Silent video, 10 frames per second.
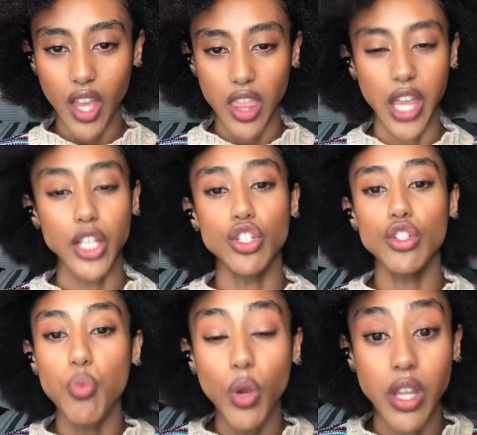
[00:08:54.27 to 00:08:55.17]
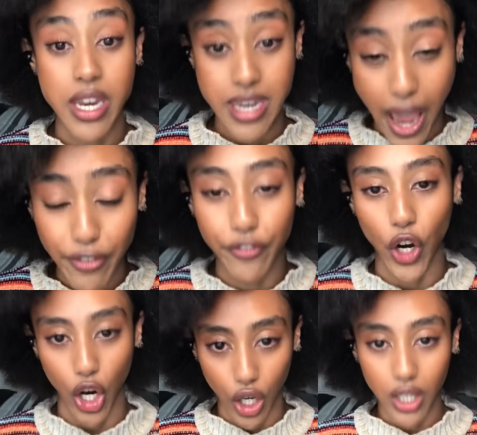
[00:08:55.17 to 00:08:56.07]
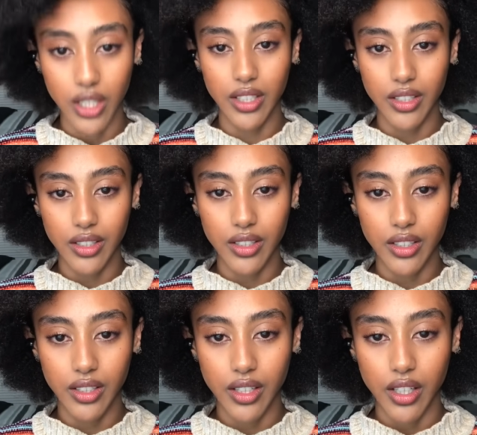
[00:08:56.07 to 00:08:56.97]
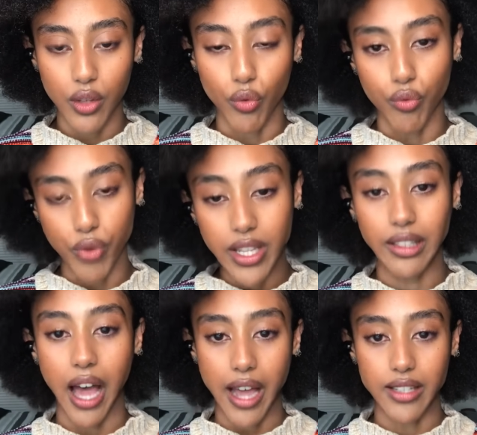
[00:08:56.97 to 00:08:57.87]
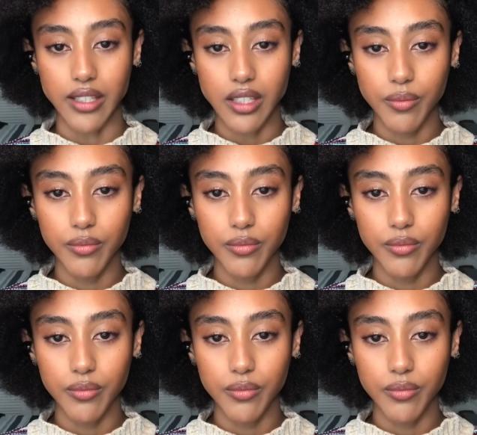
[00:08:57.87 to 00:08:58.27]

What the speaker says: that you will never realize